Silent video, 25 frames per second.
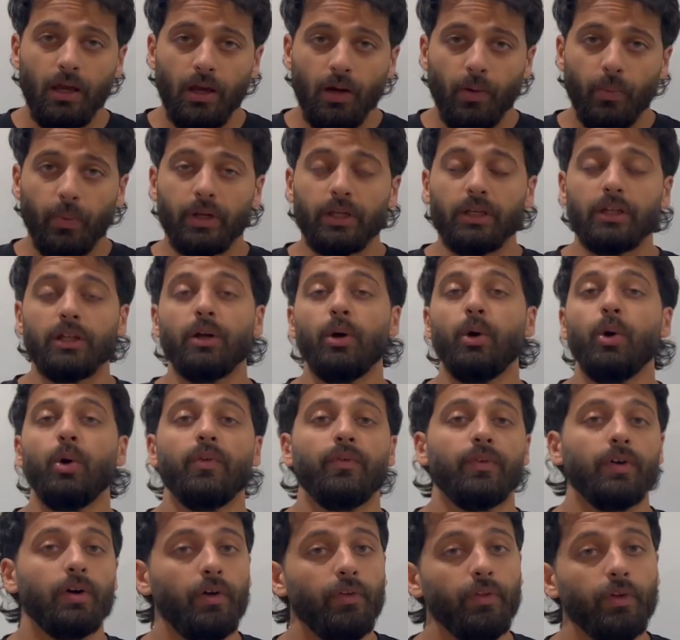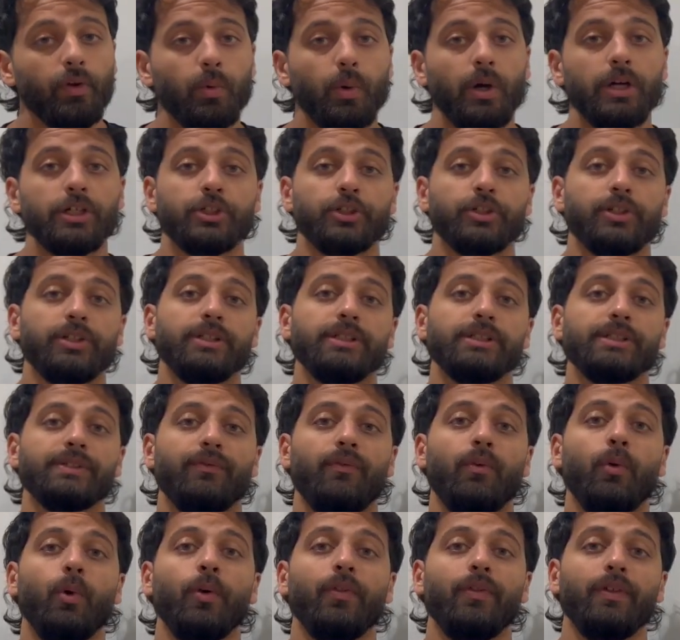We're going to go over all the questions
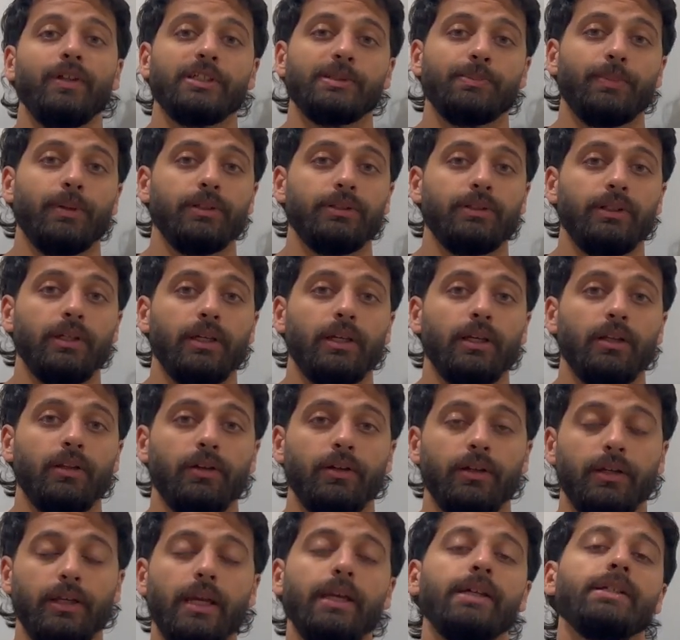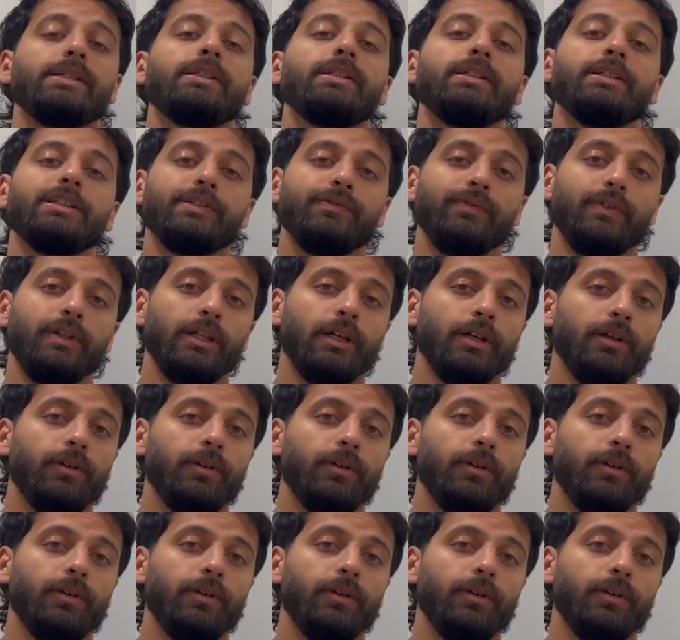for this particular case in this video.